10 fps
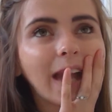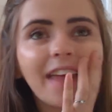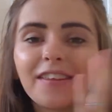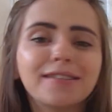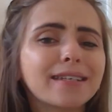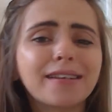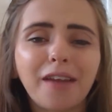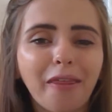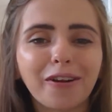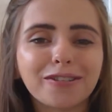I think it's like
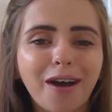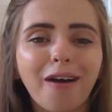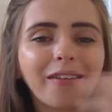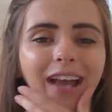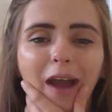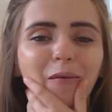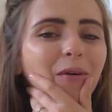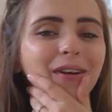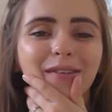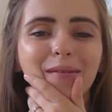another song, like I
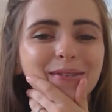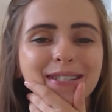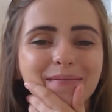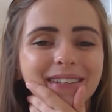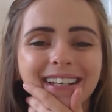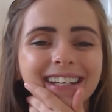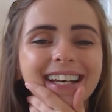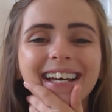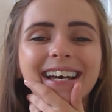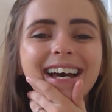Won't Give Up or something.
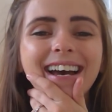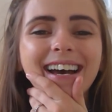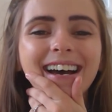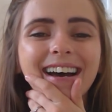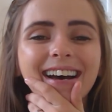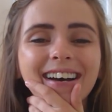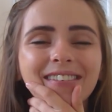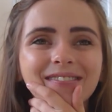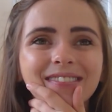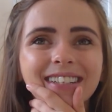
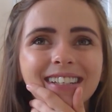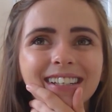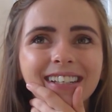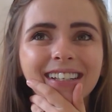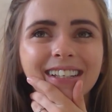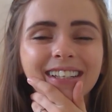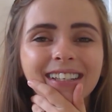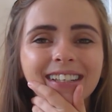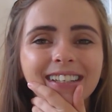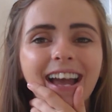Um,
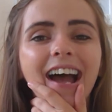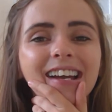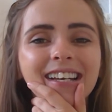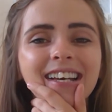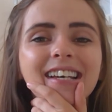yeah.